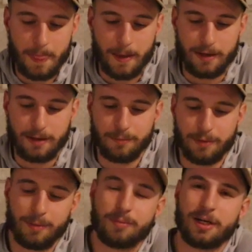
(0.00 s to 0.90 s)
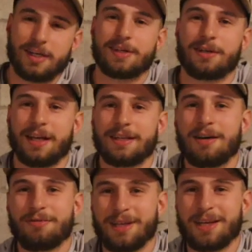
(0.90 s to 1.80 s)
But I'm pretty sure that
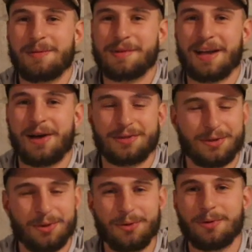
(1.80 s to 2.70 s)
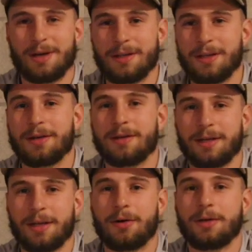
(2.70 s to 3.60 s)
definitely comes out to a
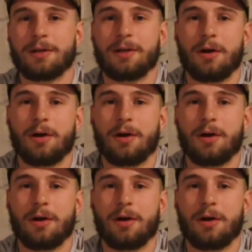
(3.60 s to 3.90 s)
little